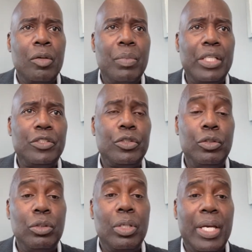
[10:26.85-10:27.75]
Make sure
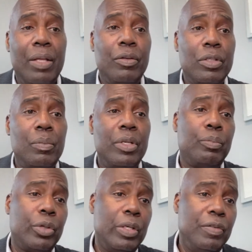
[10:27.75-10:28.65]
you look at some of their
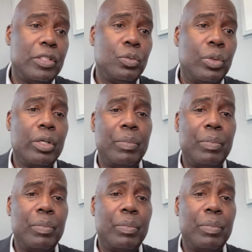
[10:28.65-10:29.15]
previous work.